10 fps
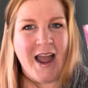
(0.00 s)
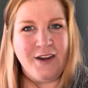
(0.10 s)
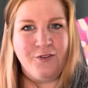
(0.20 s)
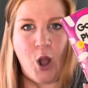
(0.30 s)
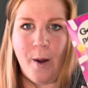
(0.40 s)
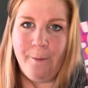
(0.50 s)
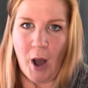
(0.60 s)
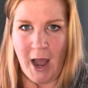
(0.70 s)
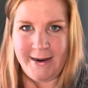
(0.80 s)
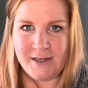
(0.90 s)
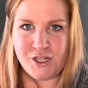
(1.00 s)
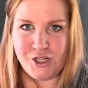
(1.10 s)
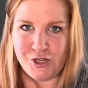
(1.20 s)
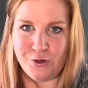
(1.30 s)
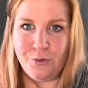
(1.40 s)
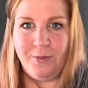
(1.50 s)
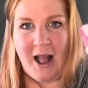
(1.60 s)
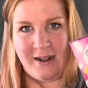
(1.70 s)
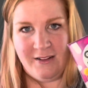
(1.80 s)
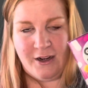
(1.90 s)
of combined 2,
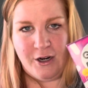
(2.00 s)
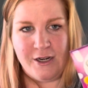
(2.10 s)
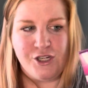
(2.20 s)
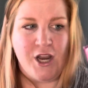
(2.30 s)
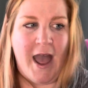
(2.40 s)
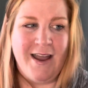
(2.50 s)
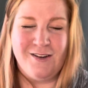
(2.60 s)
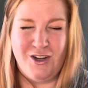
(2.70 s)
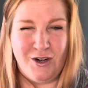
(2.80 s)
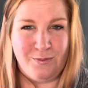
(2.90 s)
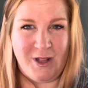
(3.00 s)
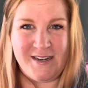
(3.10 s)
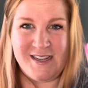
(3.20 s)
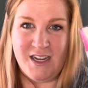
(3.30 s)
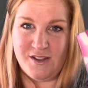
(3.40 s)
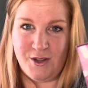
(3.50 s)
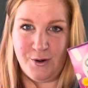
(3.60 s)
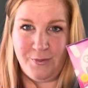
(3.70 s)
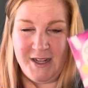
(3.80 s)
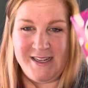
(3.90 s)
black licorice and Good and Plenty, because Good
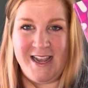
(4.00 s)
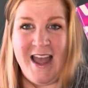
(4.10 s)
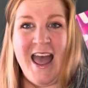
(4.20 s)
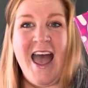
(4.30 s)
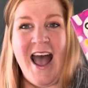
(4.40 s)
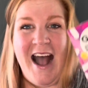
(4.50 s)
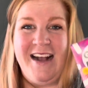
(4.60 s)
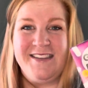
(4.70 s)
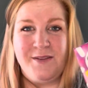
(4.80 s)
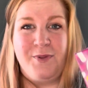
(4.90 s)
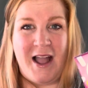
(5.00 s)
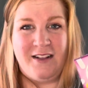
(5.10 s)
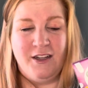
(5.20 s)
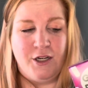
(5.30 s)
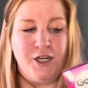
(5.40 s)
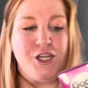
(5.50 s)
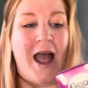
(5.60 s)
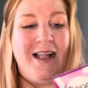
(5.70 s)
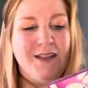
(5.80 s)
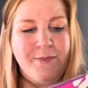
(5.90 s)
and Plenty has the black licorice
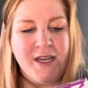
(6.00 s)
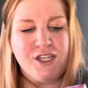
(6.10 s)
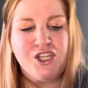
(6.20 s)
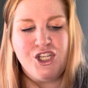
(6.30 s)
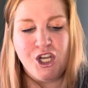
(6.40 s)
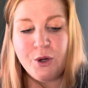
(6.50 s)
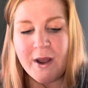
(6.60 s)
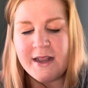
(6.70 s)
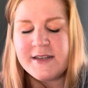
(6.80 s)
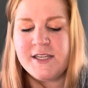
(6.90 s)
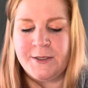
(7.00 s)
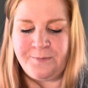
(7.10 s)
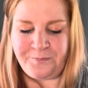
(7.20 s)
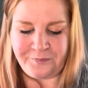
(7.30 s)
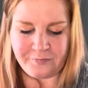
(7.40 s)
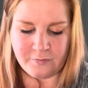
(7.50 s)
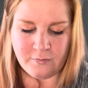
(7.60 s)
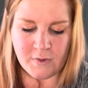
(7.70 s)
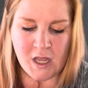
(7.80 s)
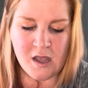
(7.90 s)
element to it.
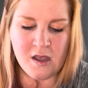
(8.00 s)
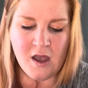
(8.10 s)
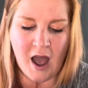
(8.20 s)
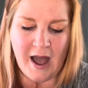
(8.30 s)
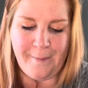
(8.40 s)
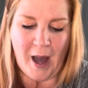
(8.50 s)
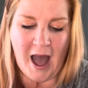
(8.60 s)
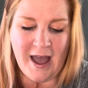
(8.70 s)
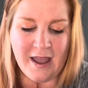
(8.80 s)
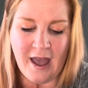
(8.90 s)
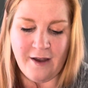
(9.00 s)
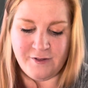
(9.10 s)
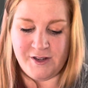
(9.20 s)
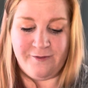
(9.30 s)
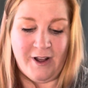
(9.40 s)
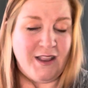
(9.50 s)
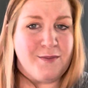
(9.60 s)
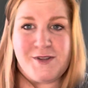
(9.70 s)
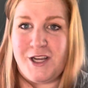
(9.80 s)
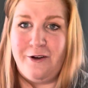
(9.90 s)
I have
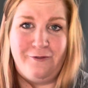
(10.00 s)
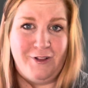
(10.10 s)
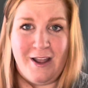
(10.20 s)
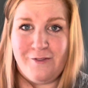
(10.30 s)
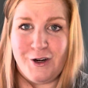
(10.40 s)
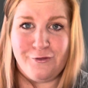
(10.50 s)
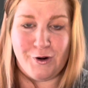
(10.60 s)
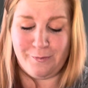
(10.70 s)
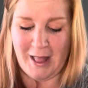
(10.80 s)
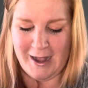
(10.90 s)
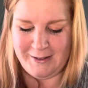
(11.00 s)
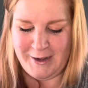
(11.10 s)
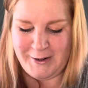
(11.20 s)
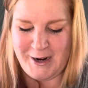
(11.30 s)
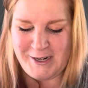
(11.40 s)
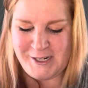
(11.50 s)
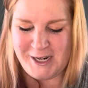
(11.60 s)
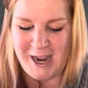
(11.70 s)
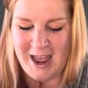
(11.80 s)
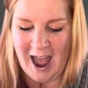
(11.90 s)
developed a flavor for black licorice.
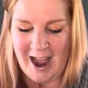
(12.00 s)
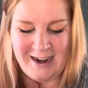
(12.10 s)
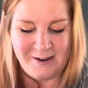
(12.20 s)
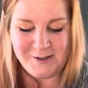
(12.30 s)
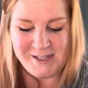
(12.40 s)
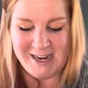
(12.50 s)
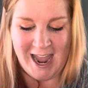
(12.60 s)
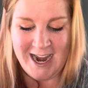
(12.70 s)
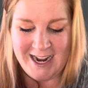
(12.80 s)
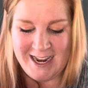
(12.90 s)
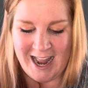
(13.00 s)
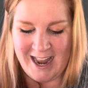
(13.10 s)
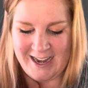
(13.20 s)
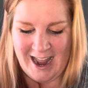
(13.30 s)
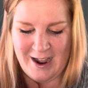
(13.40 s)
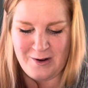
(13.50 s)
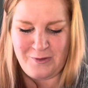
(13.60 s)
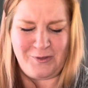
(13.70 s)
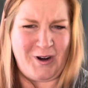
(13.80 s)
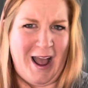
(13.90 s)
I used to hate it, and now
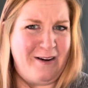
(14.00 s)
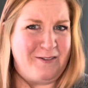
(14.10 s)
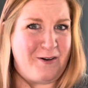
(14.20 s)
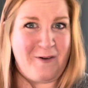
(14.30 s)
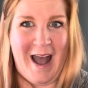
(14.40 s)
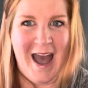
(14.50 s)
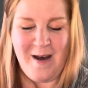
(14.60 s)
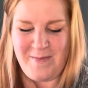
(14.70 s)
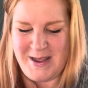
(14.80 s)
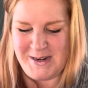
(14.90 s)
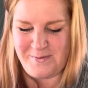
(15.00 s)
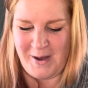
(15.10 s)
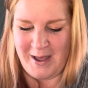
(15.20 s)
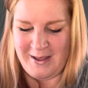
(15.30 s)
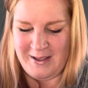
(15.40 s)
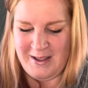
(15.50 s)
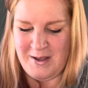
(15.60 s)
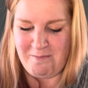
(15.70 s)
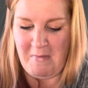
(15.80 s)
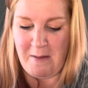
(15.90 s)
I don't know what happened, but
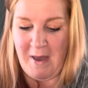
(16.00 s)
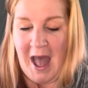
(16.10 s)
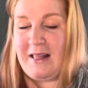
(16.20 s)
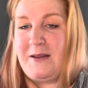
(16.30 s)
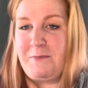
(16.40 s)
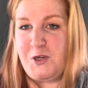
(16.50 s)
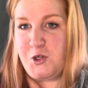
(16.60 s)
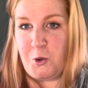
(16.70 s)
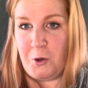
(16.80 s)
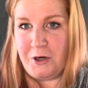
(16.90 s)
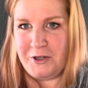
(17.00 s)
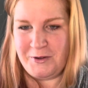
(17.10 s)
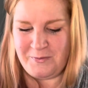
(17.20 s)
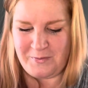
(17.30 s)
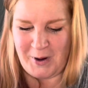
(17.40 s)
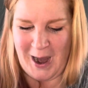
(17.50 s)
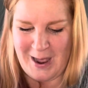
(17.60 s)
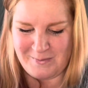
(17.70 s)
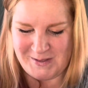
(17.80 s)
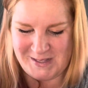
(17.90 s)
my palate matured
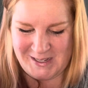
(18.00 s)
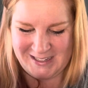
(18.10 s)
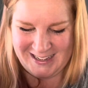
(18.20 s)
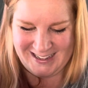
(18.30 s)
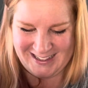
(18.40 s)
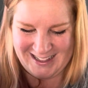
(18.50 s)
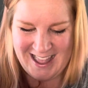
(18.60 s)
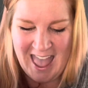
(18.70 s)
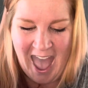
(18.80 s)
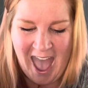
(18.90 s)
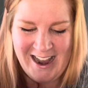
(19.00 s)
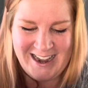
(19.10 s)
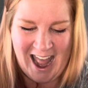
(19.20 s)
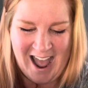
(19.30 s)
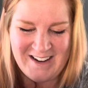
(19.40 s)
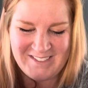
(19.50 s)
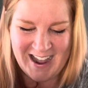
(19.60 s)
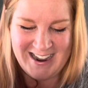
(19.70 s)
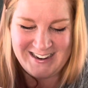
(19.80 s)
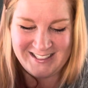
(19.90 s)
perhaps, and now
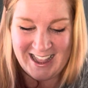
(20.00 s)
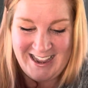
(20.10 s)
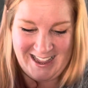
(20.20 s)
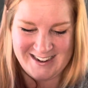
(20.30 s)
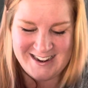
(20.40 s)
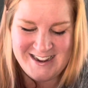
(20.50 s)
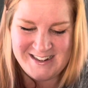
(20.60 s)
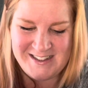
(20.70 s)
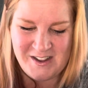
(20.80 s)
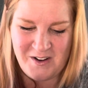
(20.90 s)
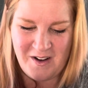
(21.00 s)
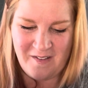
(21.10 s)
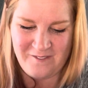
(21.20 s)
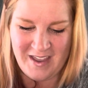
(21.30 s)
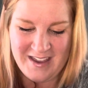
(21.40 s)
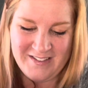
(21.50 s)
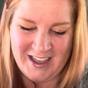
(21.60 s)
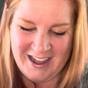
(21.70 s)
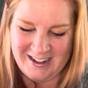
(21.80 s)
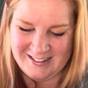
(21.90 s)
I like it. So
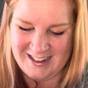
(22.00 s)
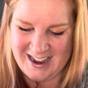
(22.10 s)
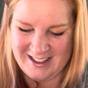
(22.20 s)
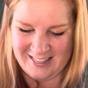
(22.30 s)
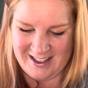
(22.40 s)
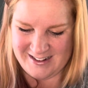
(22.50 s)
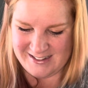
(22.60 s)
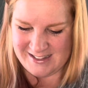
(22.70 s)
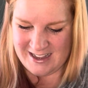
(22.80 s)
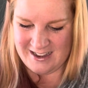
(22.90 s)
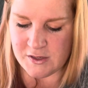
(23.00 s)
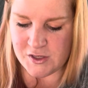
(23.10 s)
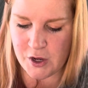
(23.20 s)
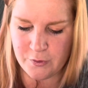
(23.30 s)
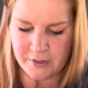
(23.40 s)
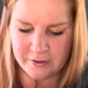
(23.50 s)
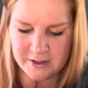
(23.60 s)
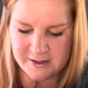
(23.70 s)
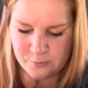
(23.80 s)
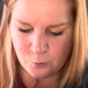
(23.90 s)
maybe I'll like these. So they're
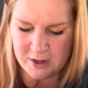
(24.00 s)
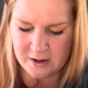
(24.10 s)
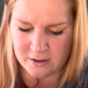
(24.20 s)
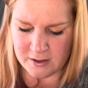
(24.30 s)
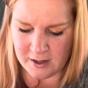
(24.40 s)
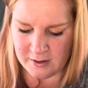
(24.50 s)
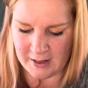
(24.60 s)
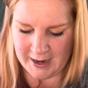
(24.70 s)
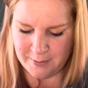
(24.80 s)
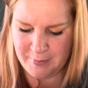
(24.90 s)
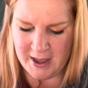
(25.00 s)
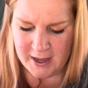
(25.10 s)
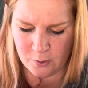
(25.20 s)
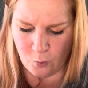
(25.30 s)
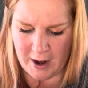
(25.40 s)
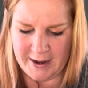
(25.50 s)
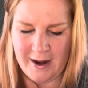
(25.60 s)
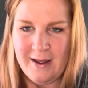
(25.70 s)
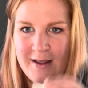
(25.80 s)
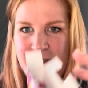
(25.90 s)
these weird like pink and white
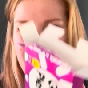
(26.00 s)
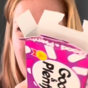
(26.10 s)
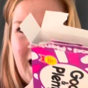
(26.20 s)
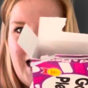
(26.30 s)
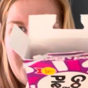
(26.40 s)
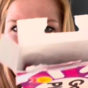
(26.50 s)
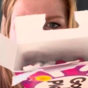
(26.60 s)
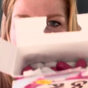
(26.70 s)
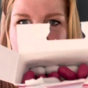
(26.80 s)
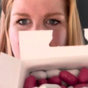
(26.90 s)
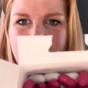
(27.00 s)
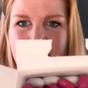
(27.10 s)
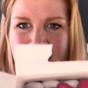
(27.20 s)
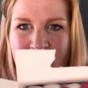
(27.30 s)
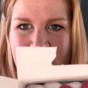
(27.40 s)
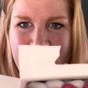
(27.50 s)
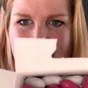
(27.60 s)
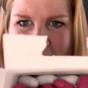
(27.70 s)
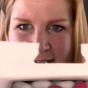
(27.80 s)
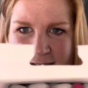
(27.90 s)
oblong
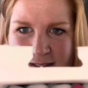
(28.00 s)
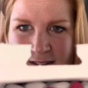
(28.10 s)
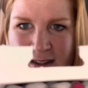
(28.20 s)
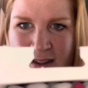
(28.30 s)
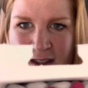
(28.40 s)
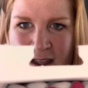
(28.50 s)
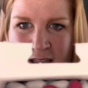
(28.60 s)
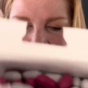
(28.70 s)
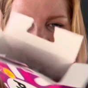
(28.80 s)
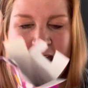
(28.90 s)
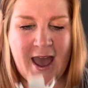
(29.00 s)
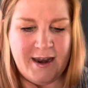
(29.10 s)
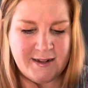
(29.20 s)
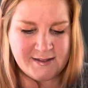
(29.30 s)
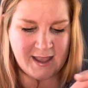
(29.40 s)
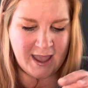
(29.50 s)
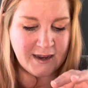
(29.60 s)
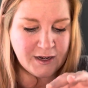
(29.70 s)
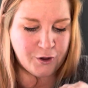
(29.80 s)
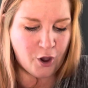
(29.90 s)
candies, and it's
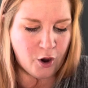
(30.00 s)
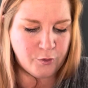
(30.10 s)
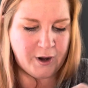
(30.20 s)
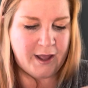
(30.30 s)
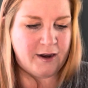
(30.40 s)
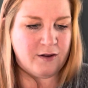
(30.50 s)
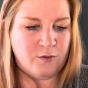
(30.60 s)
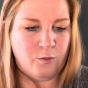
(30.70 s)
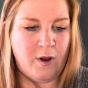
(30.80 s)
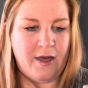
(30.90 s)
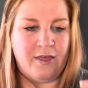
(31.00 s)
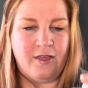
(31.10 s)
candy coated with